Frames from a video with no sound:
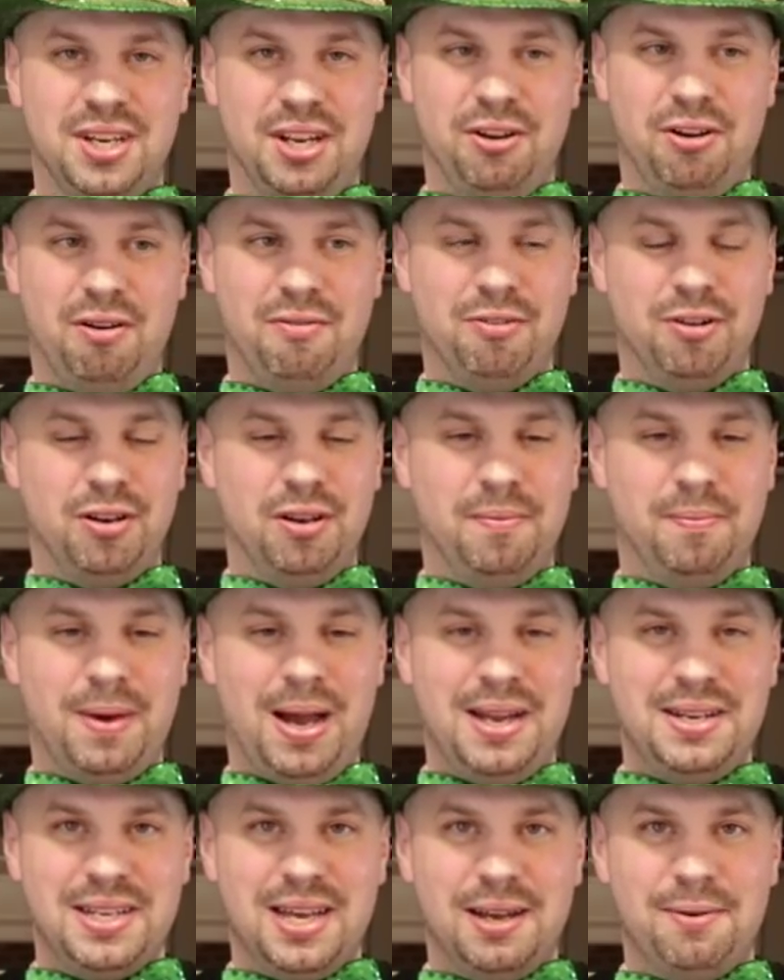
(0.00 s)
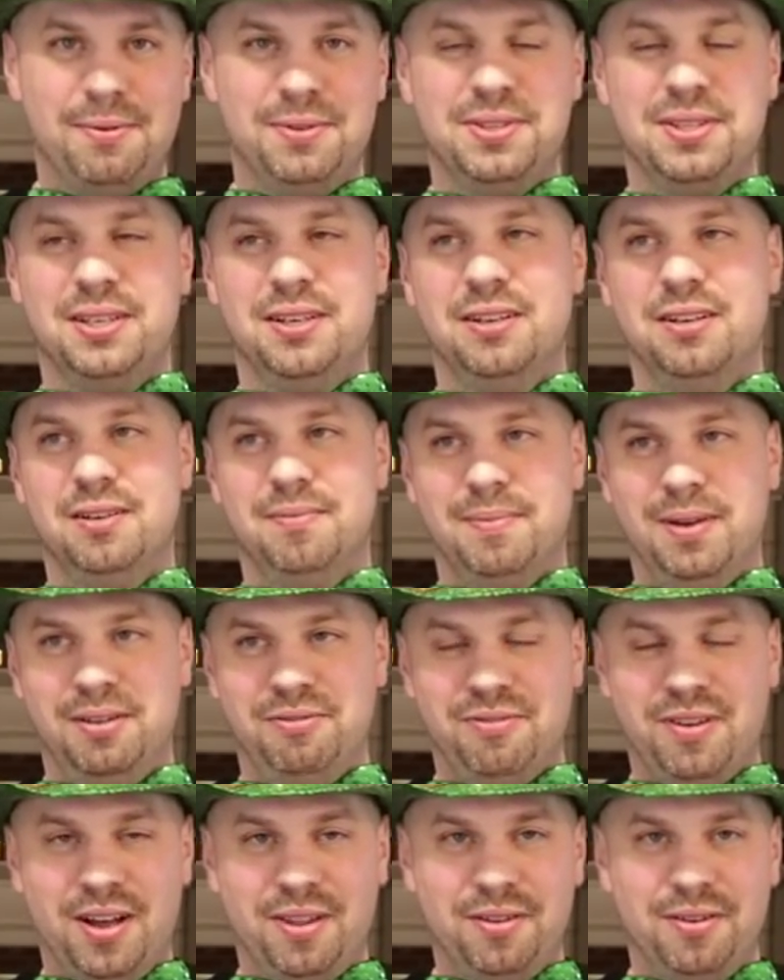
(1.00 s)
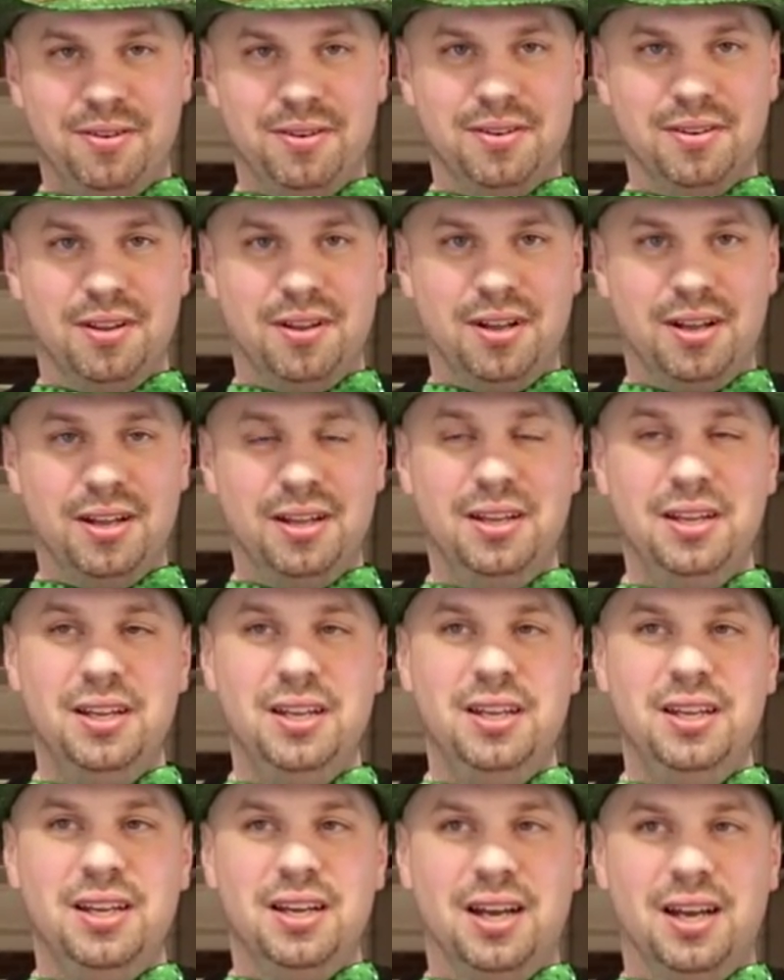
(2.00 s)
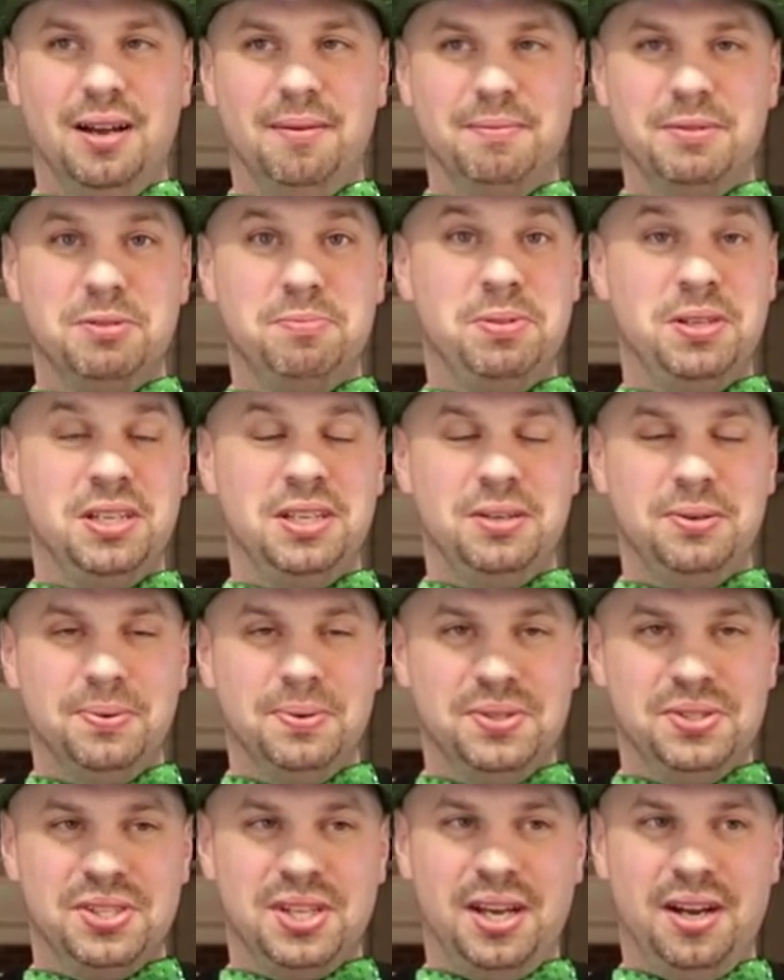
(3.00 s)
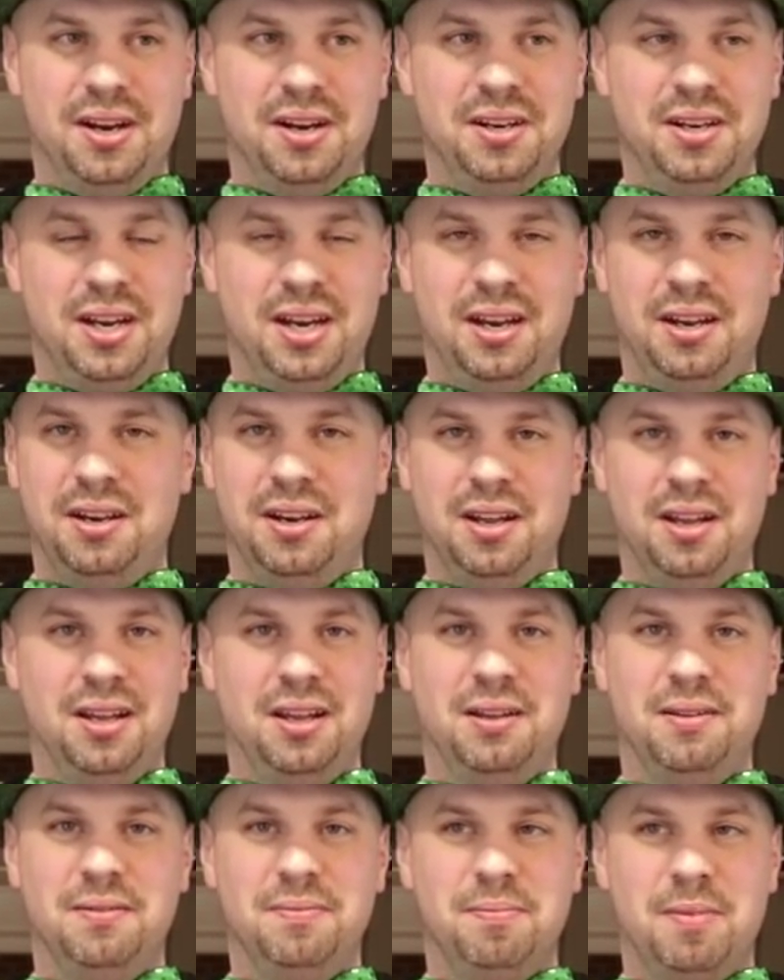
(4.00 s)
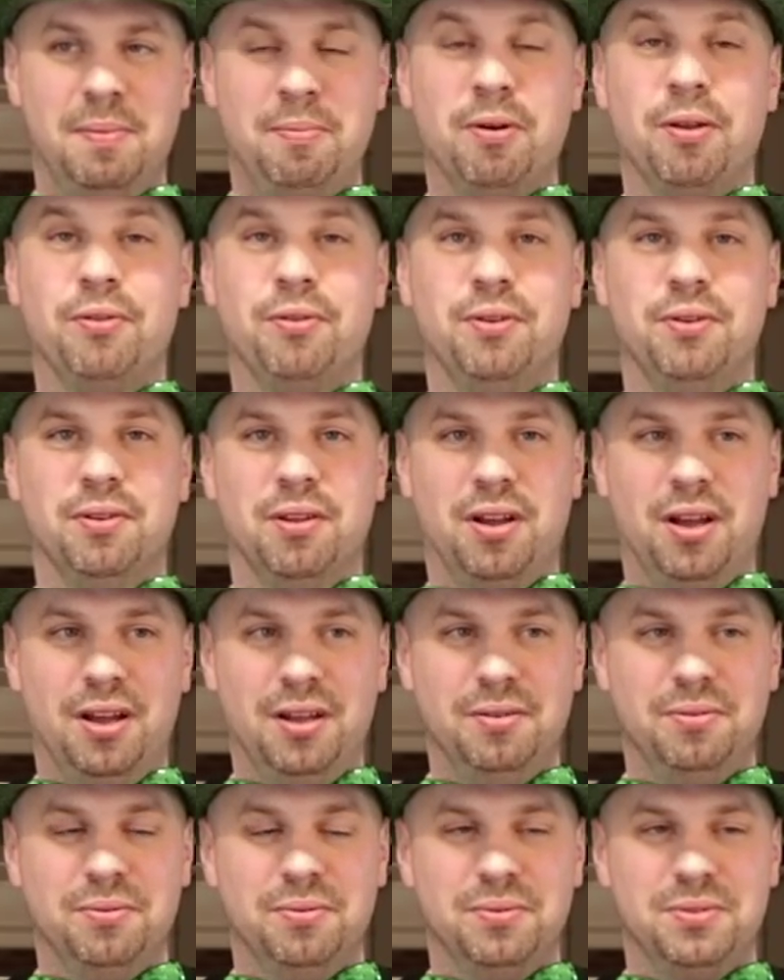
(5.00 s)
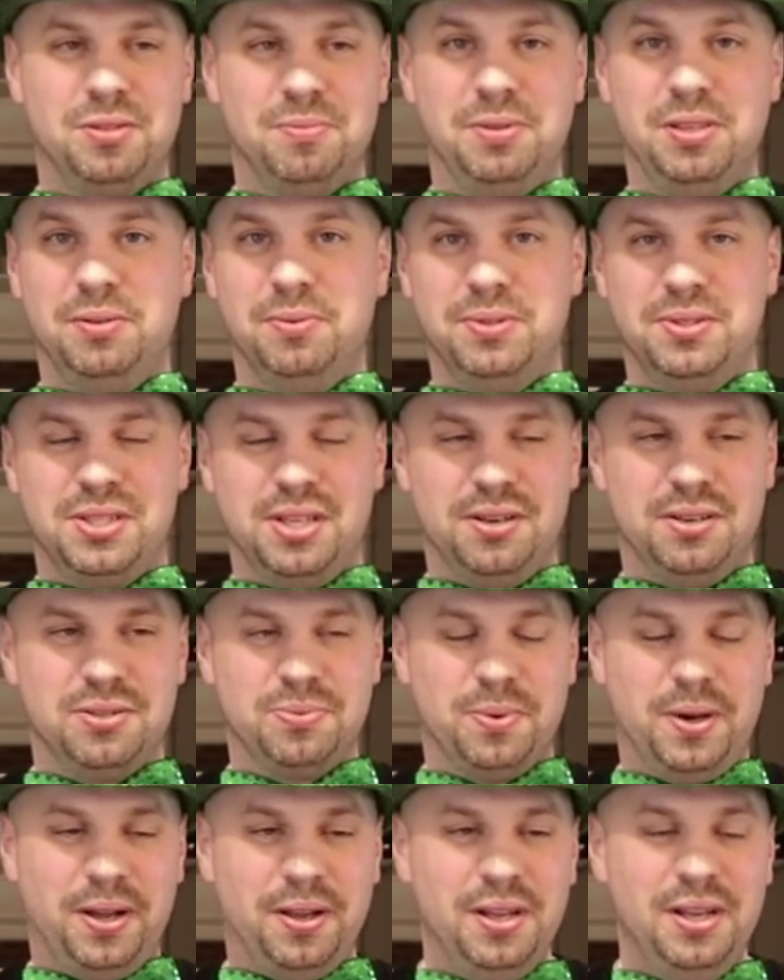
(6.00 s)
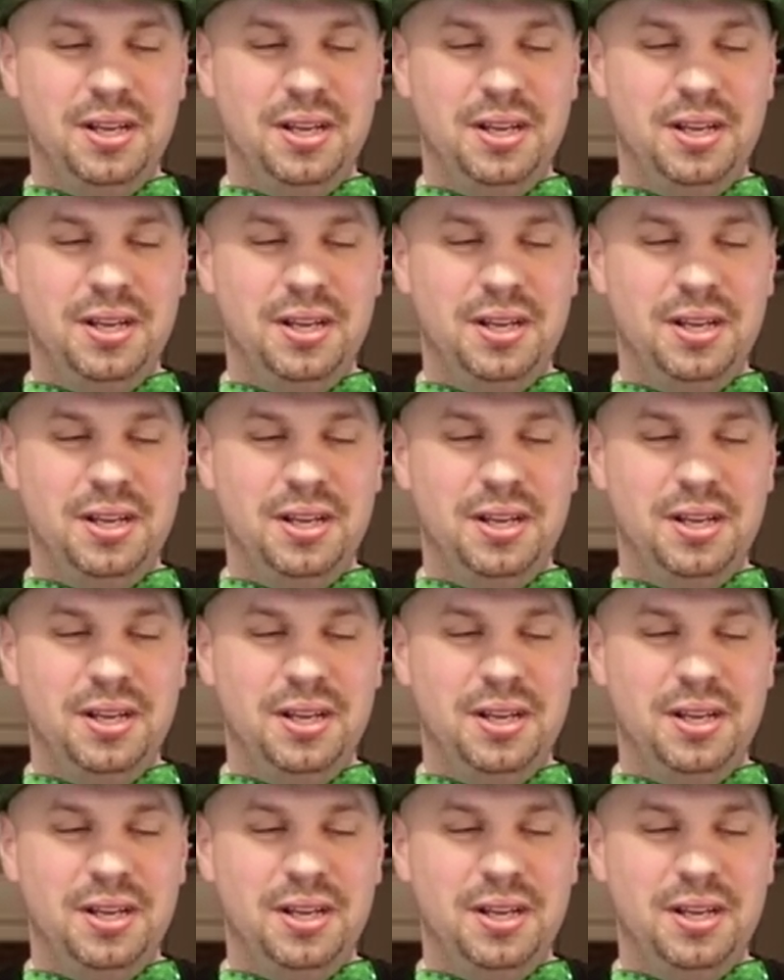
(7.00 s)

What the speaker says: over, and then my dad was there, and my father-in-law to be was there, and my brother-in-law to be was there as well,